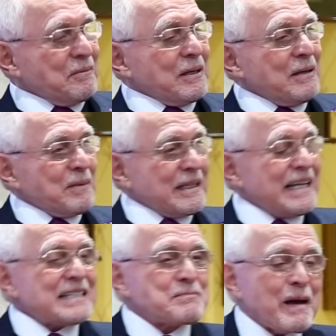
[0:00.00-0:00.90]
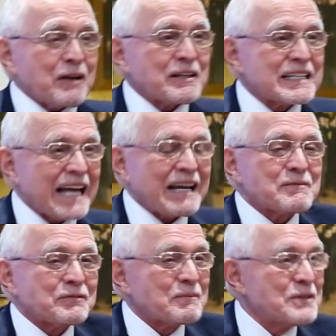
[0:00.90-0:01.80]
But, but it's better if that
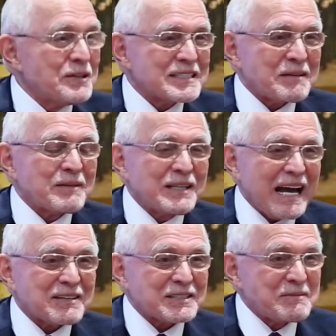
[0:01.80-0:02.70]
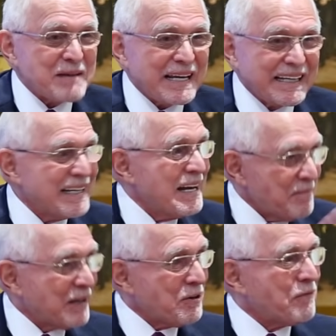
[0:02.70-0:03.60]
comes from you, somebody else than me.
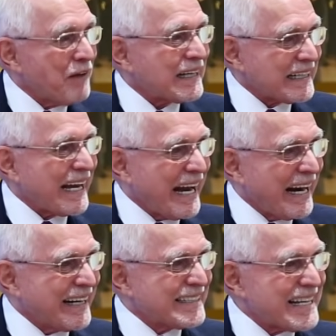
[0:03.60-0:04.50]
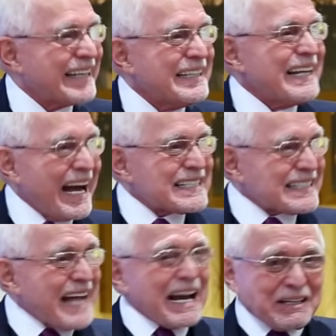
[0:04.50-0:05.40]
But who fucking cares? That's
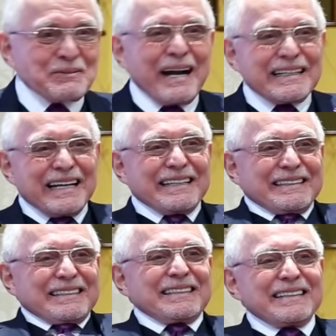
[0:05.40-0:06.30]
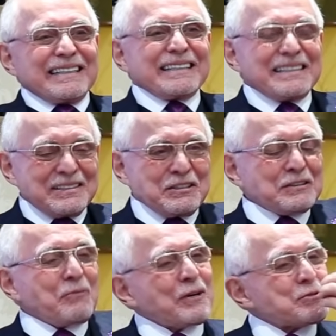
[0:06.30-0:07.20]
exactly right. I
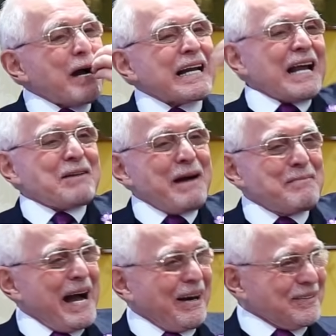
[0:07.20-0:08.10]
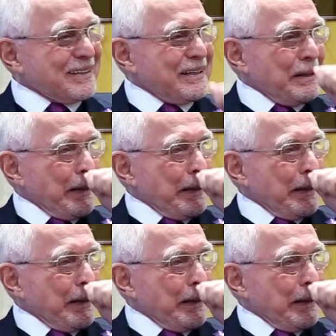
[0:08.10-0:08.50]
took the words right out of my mouth.